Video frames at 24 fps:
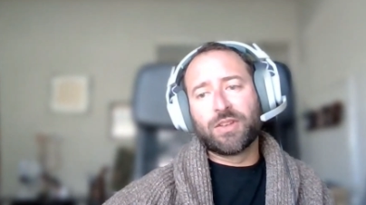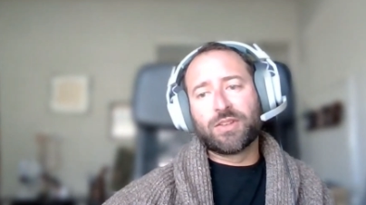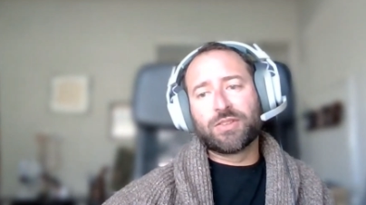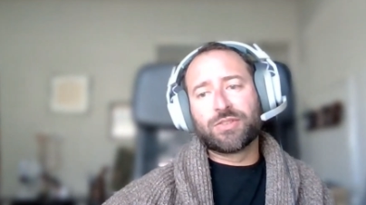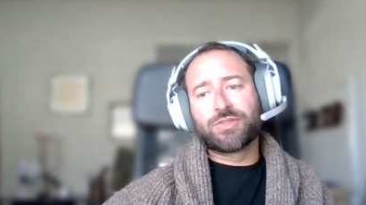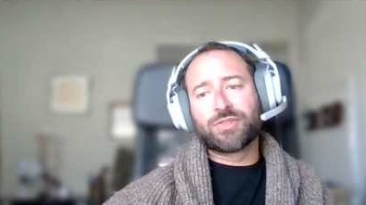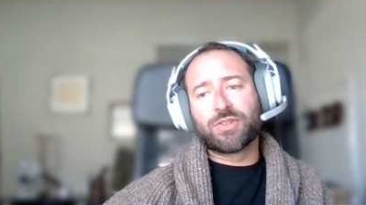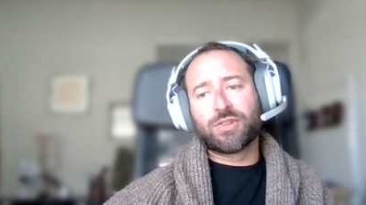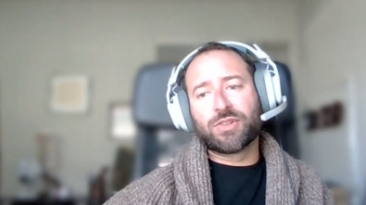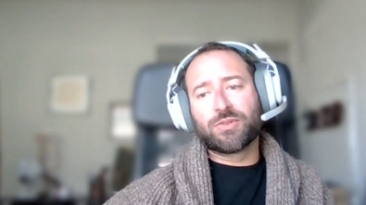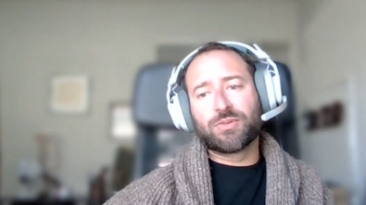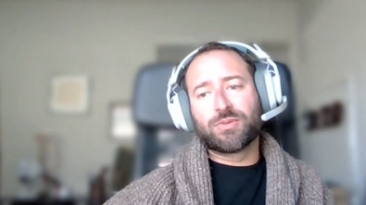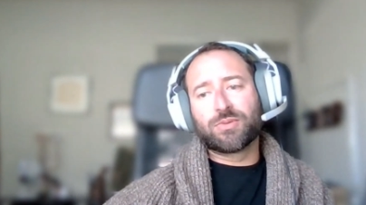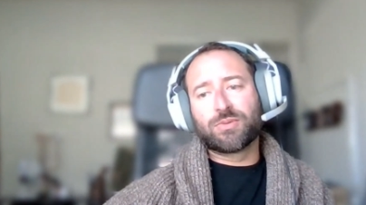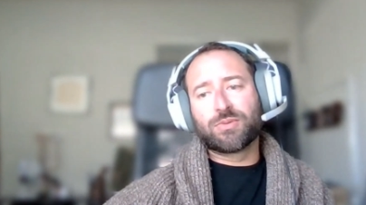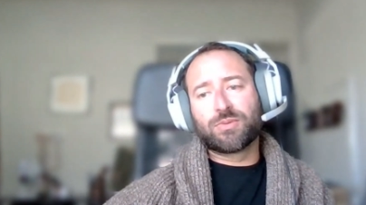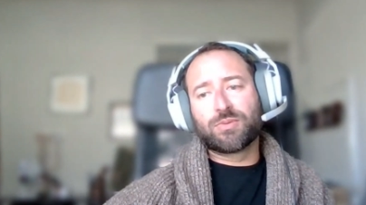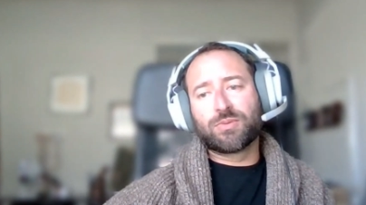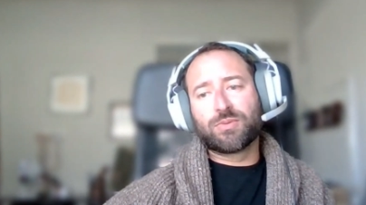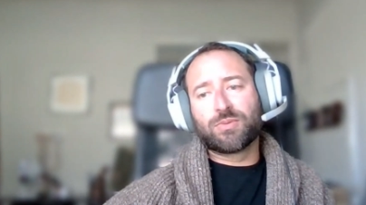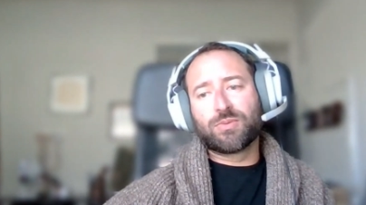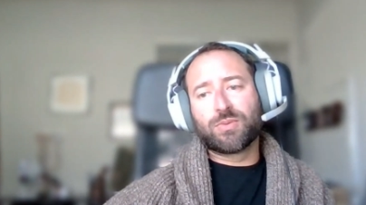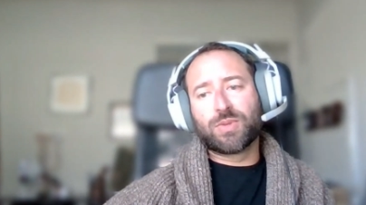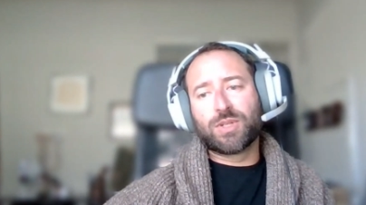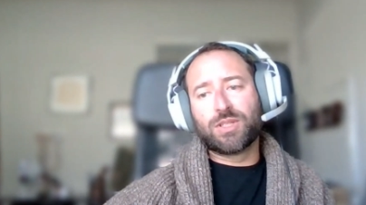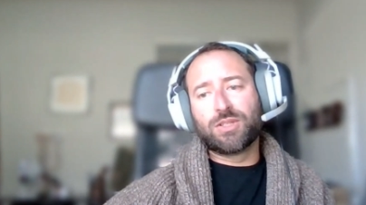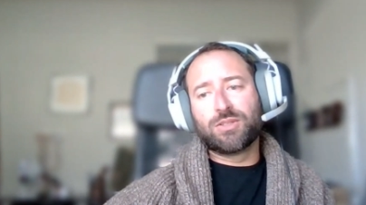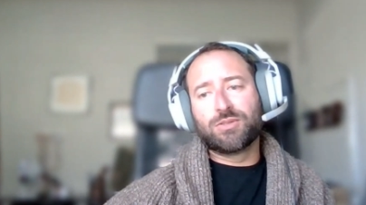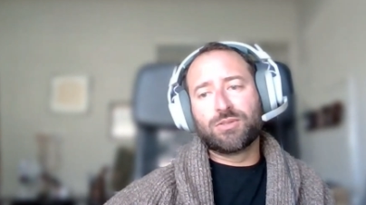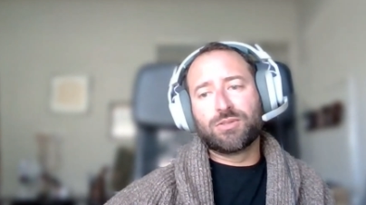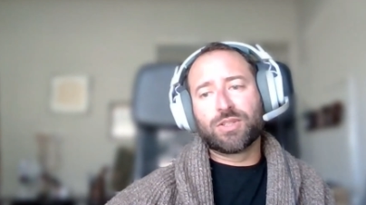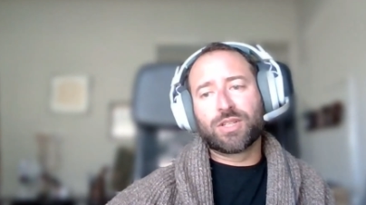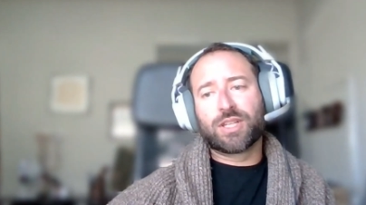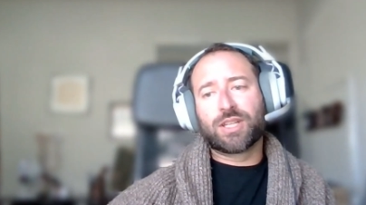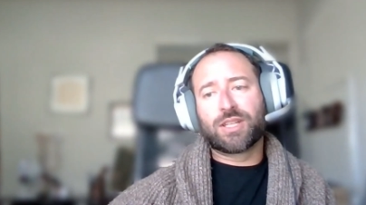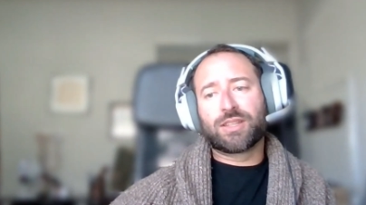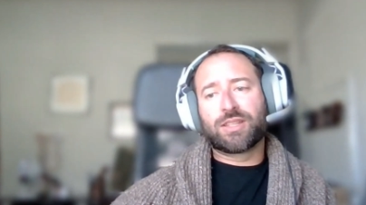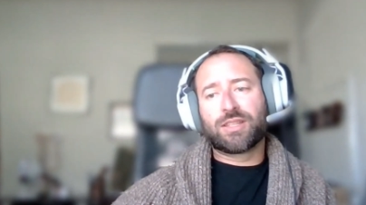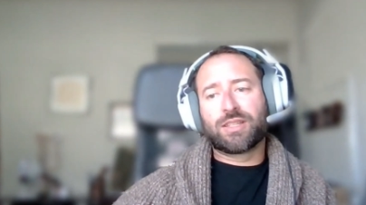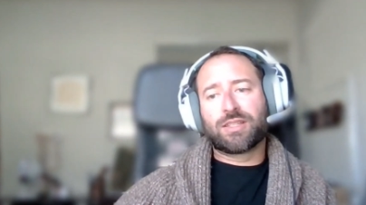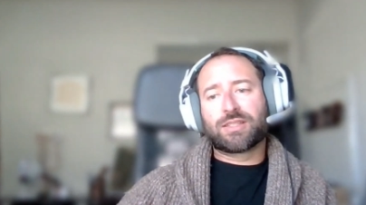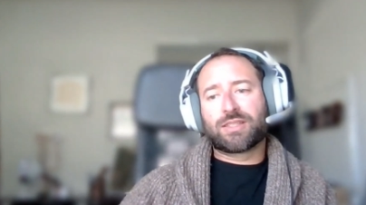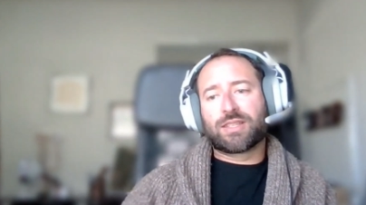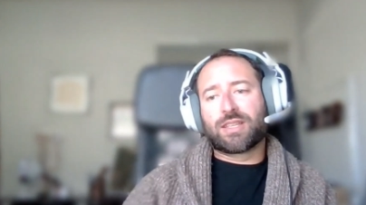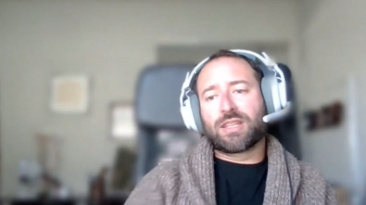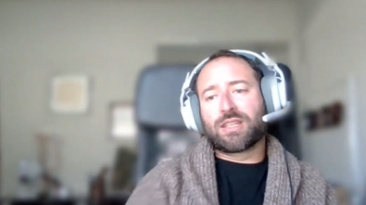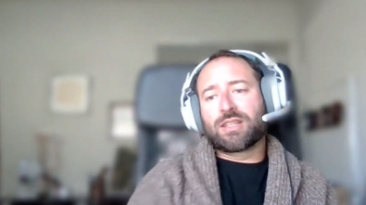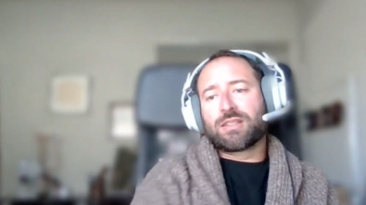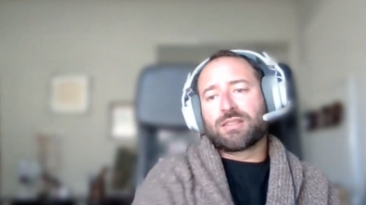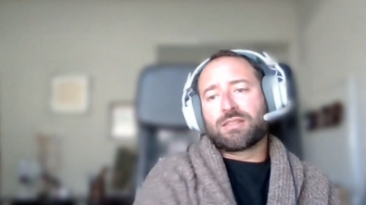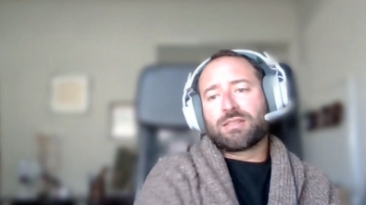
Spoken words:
So when you look at this, like